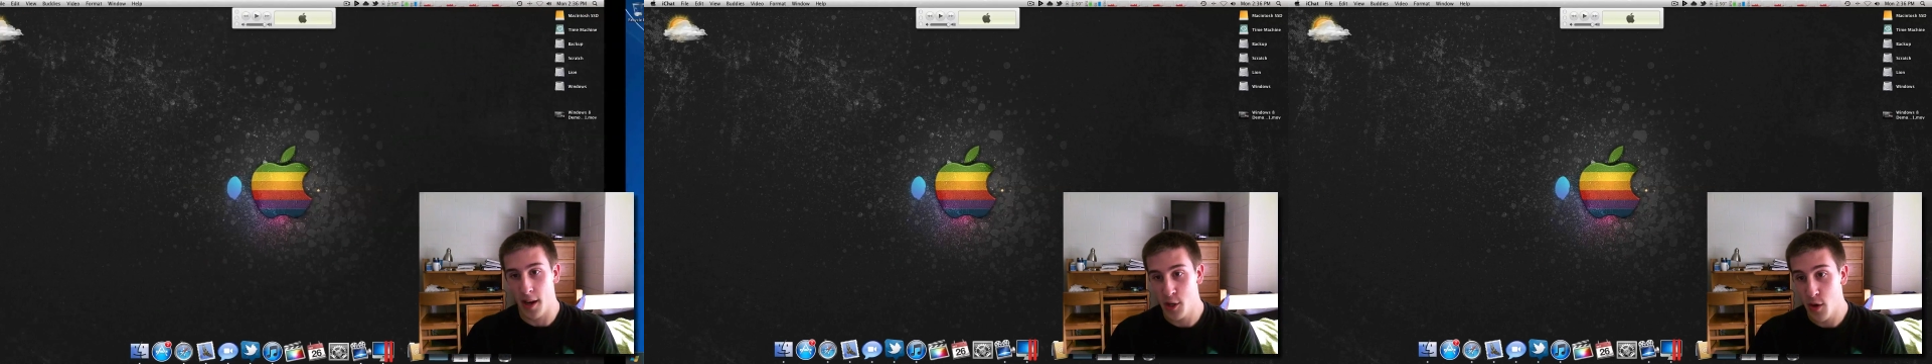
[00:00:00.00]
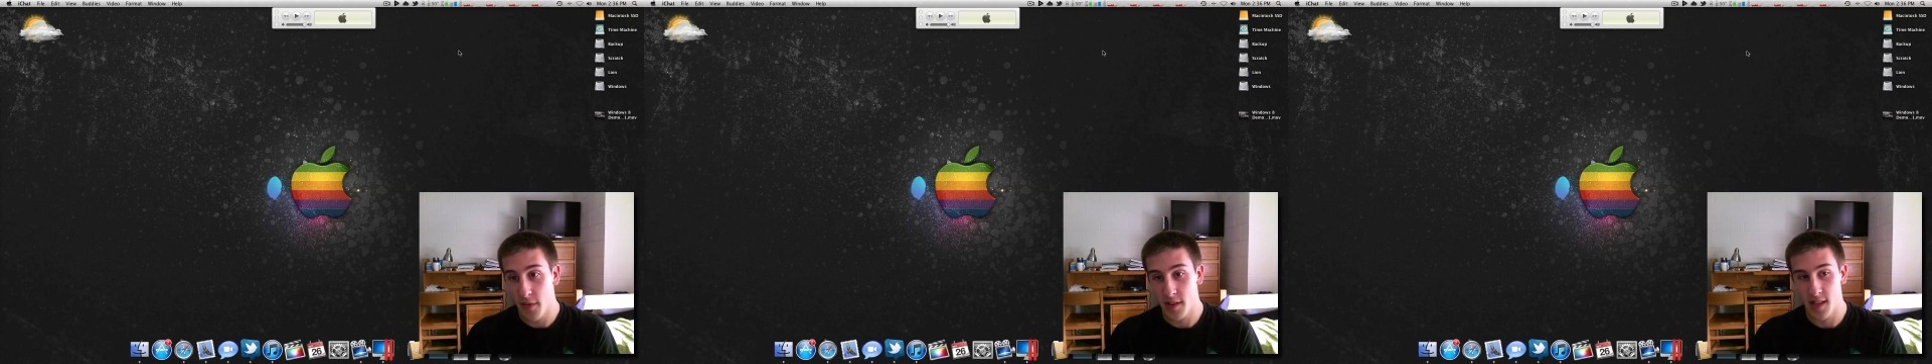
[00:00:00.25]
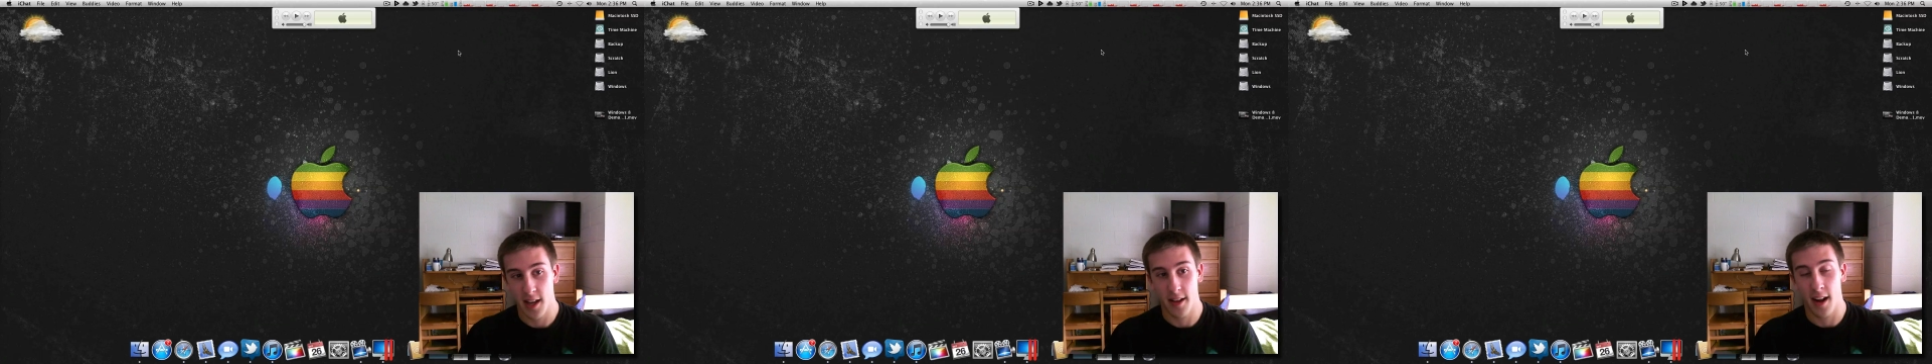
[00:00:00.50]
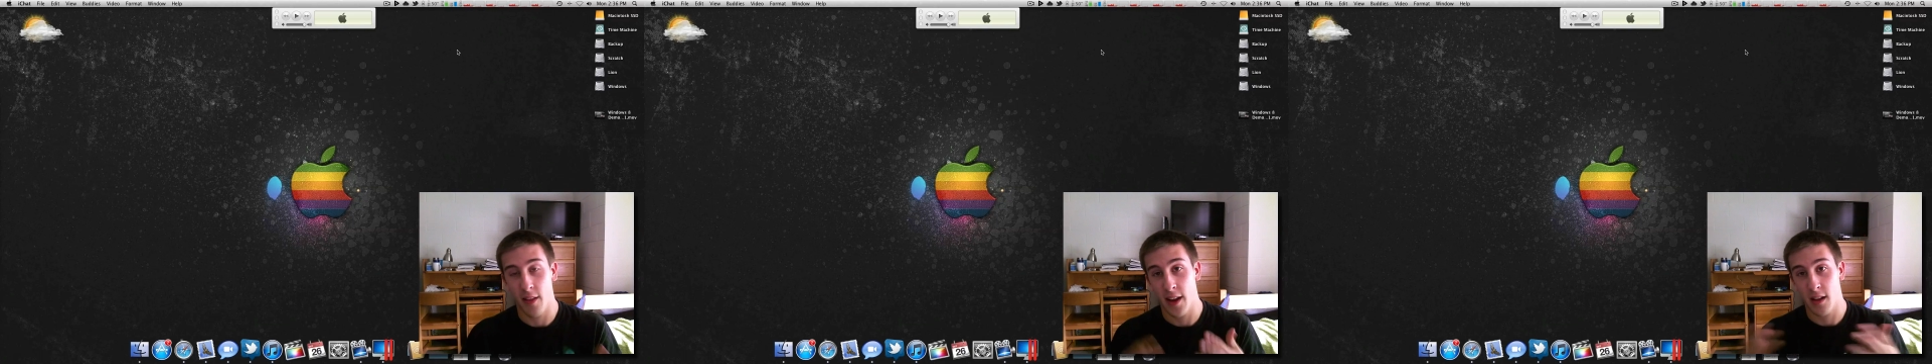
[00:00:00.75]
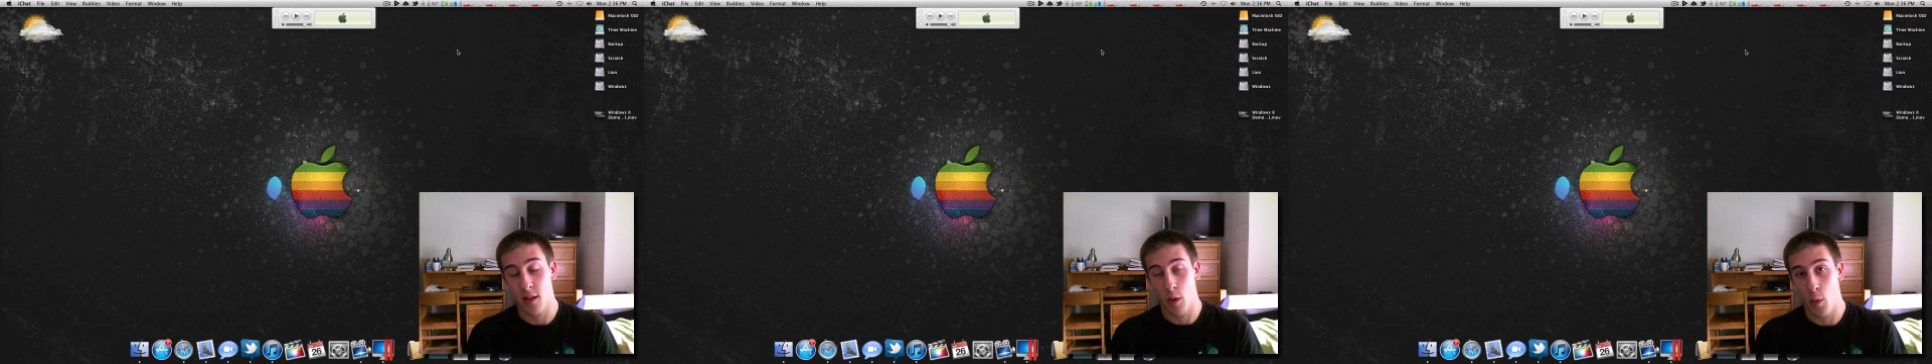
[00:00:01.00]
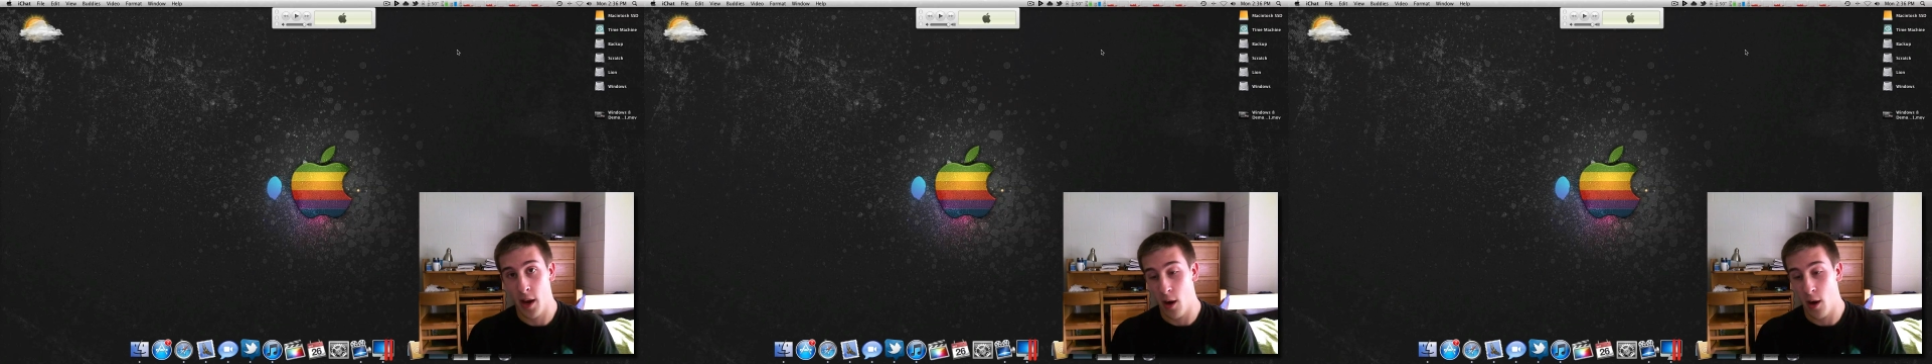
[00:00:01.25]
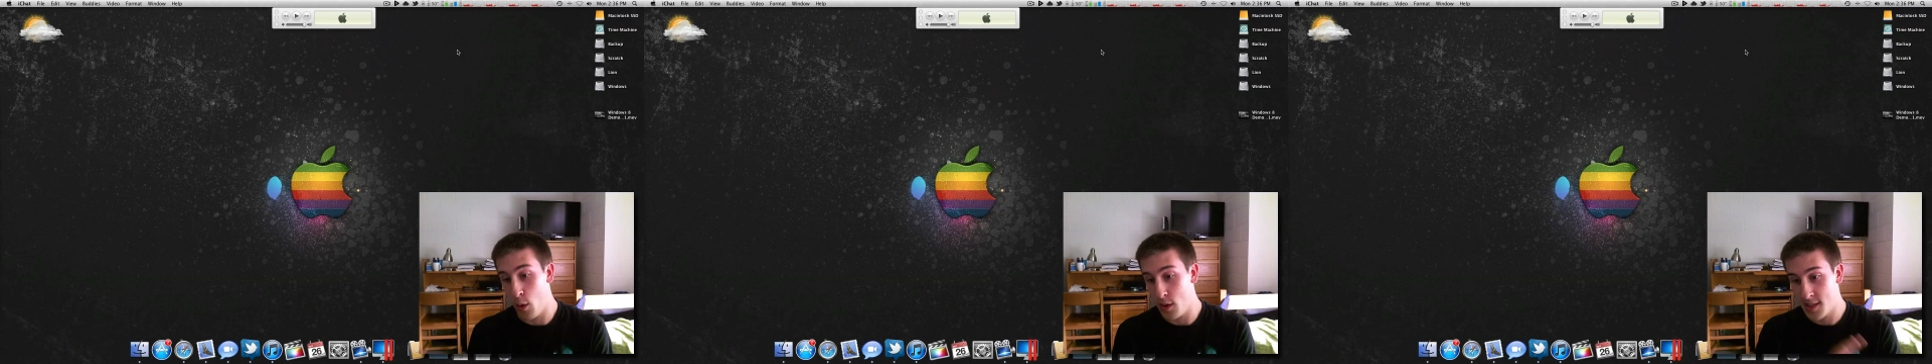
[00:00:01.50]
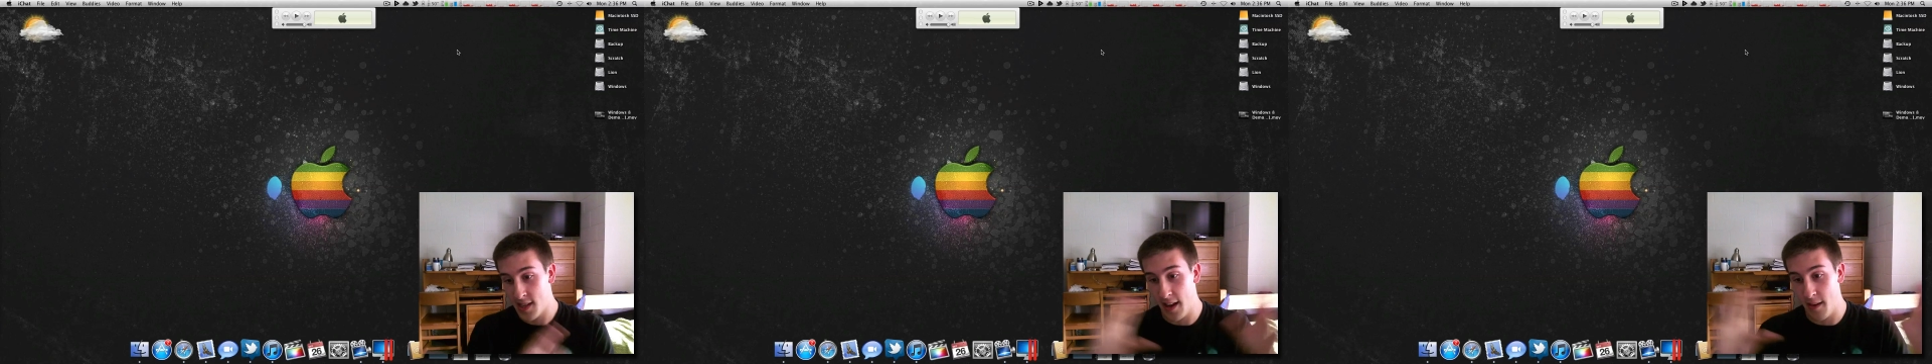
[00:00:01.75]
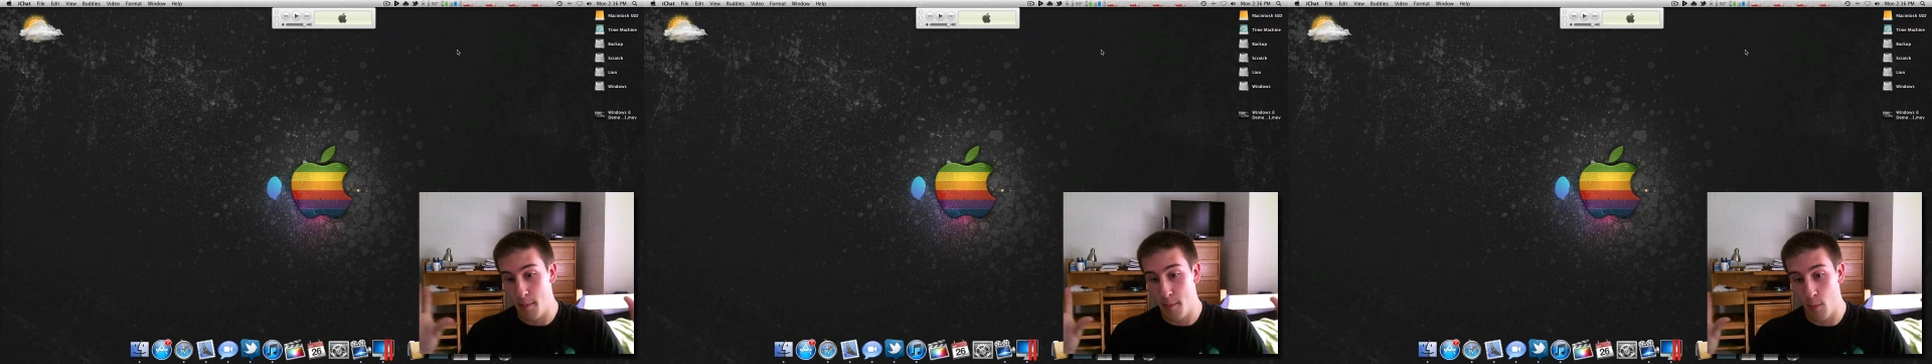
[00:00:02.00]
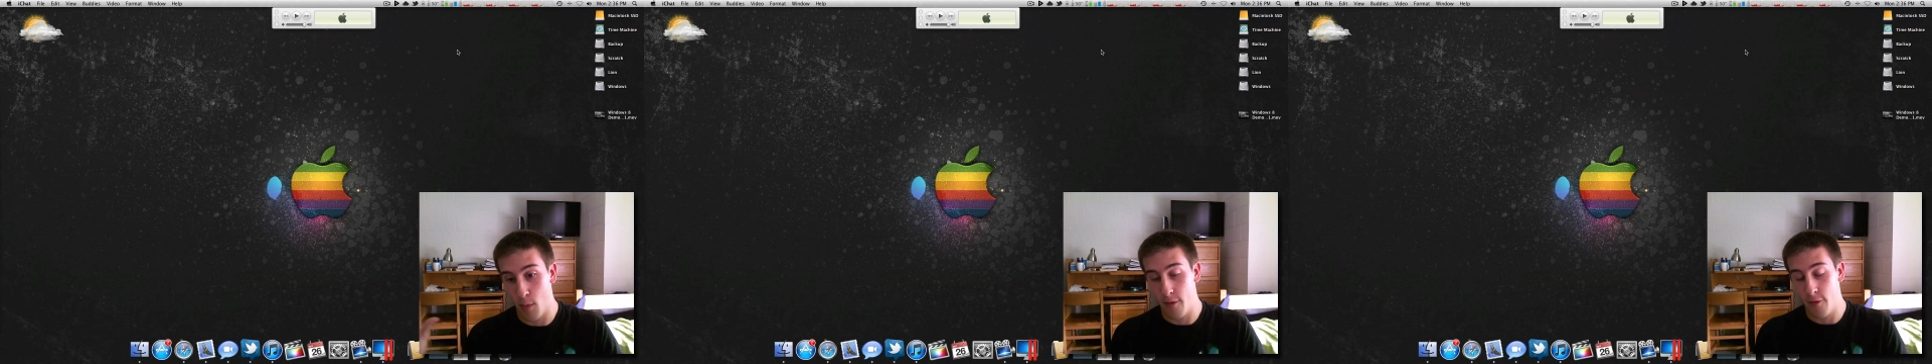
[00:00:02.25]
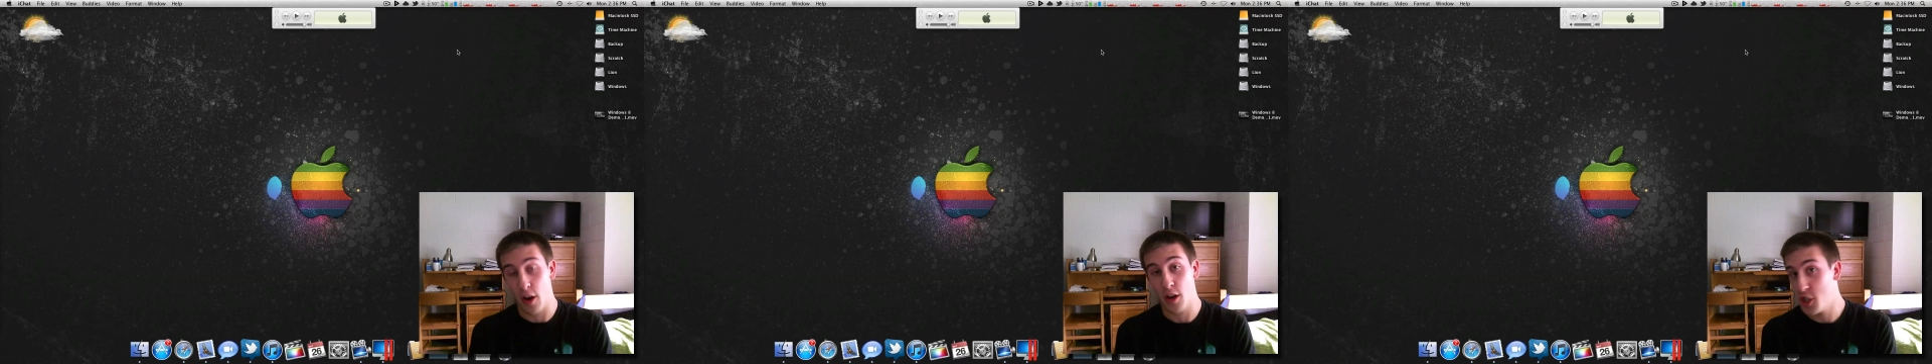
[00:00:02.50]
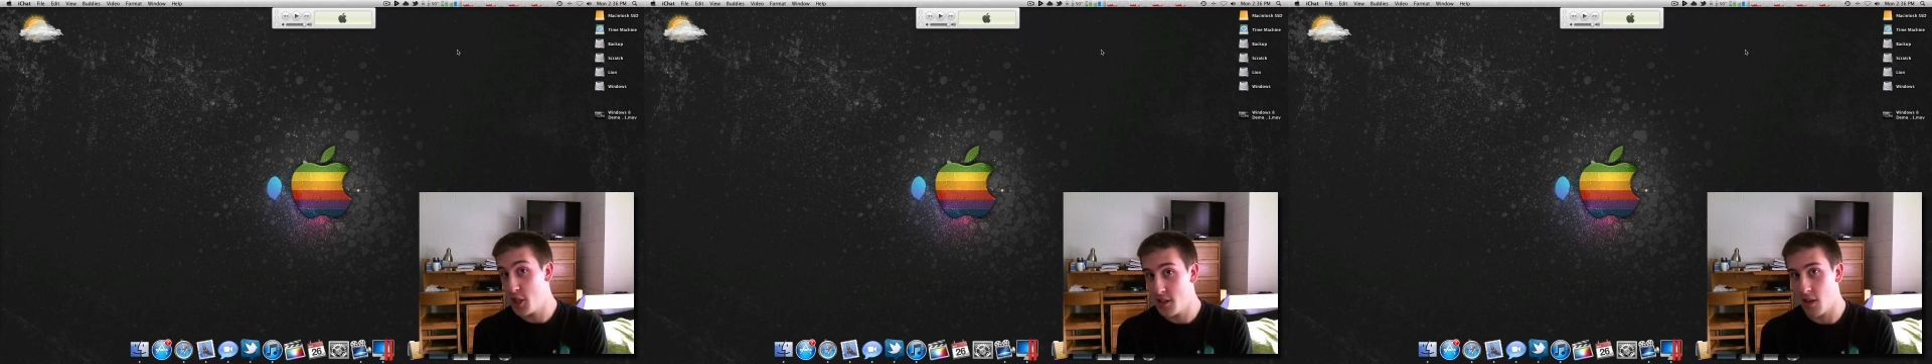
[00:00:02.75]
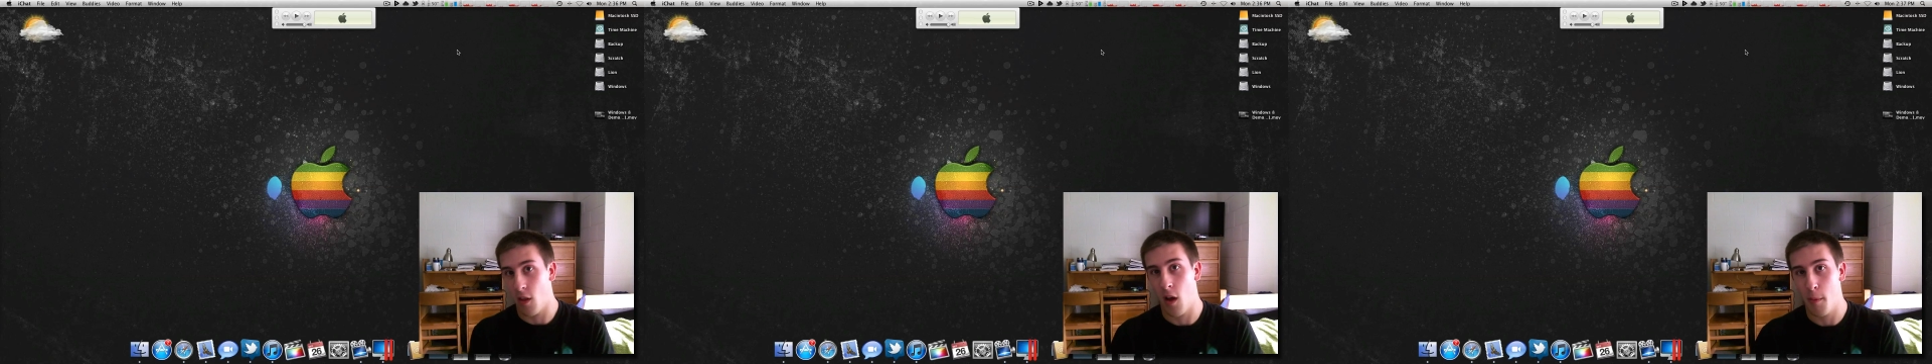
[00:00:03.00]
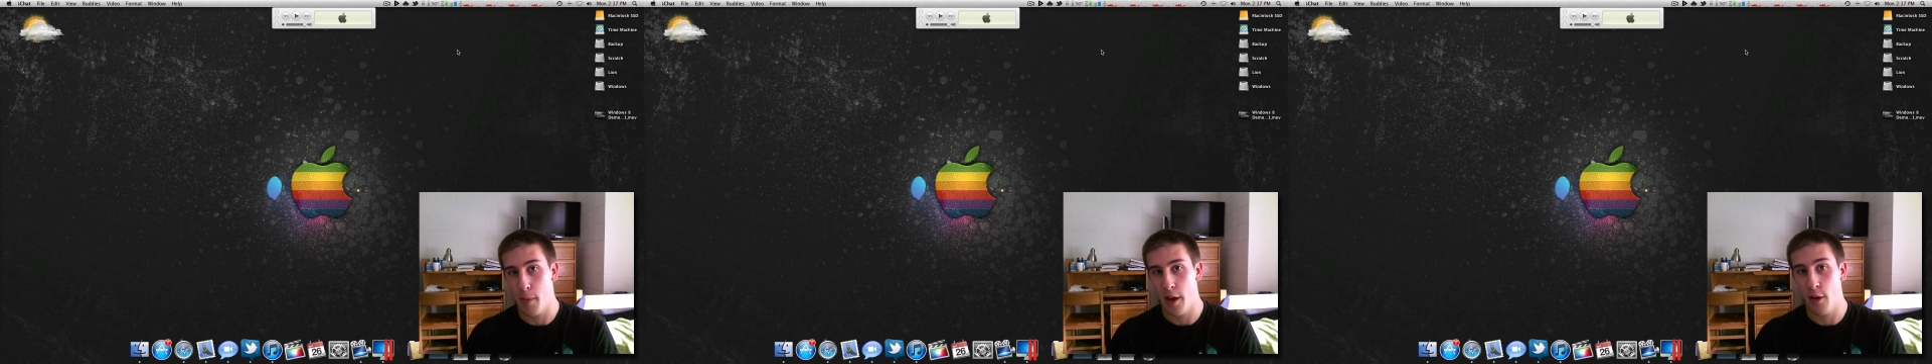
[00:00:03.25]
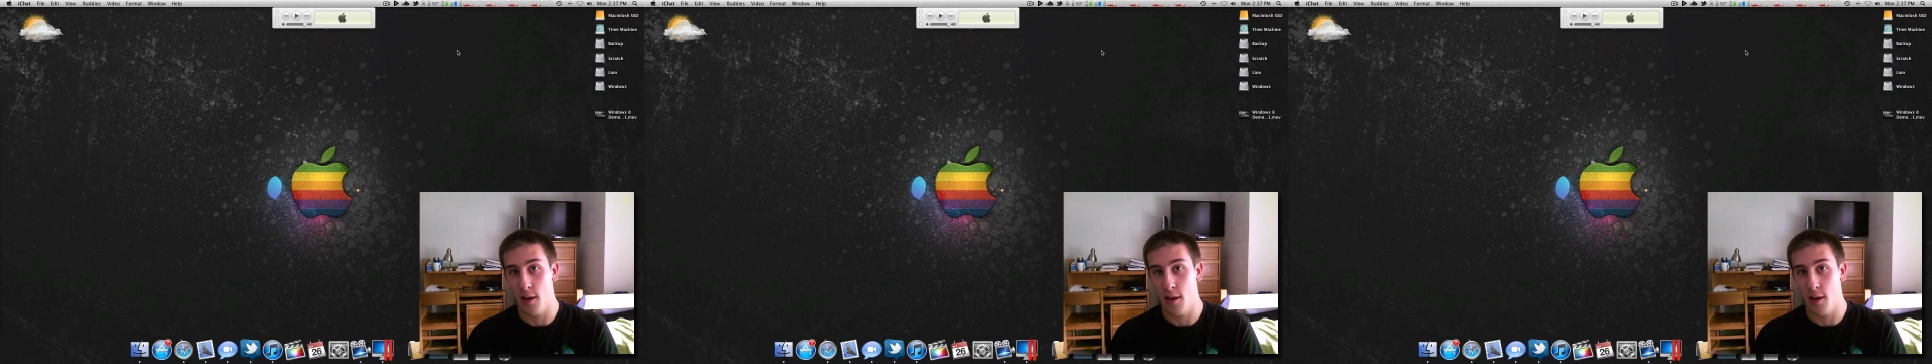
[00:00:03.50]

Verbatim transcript: do have to say that I like the way OS 10 functions a lot better.